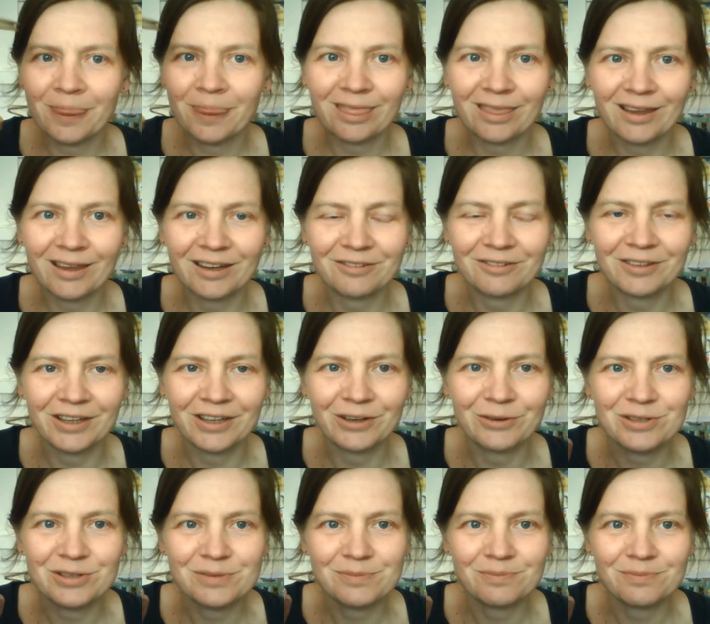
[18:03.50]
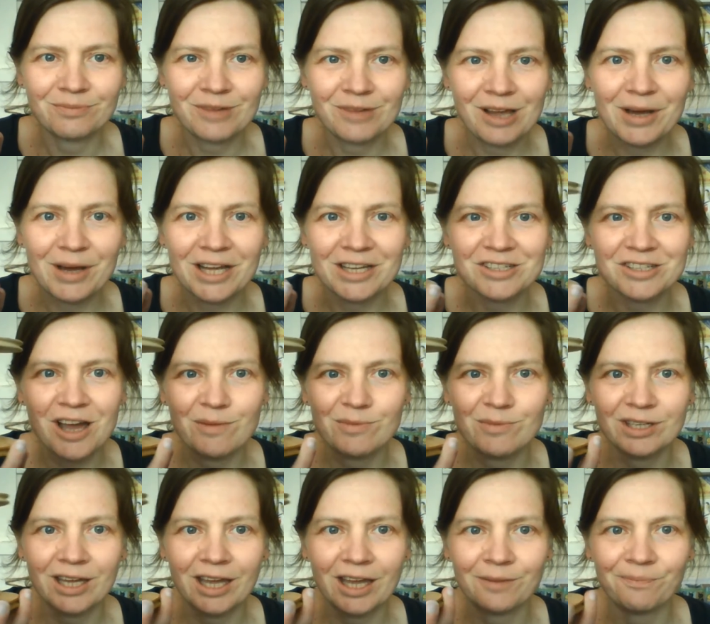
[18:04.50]
I figured it was about time to
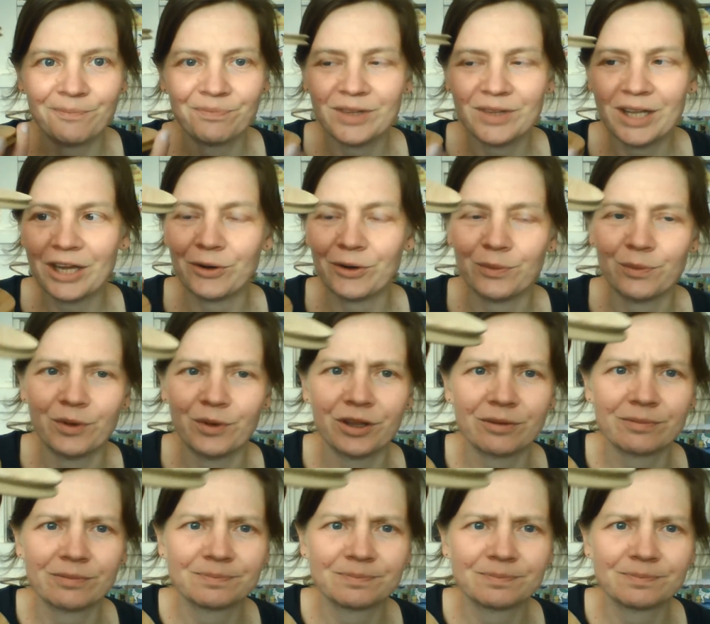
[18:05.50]
get on with it.